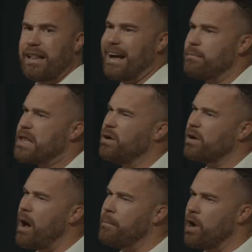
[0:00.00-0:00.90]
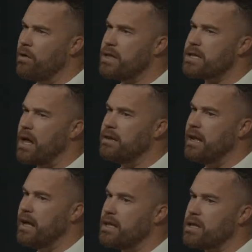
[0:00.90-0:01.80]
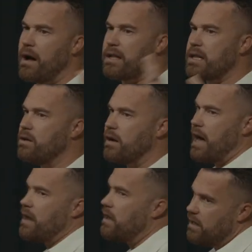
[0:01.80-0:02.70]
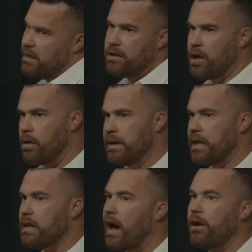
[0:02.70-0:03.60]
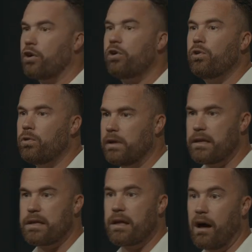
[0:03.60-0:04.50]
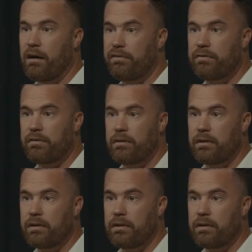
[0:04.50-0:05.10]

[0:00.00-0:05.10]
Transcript: Like, I'm still coming on Sundays, so I still kind of, you know, me and God are cool and stuff.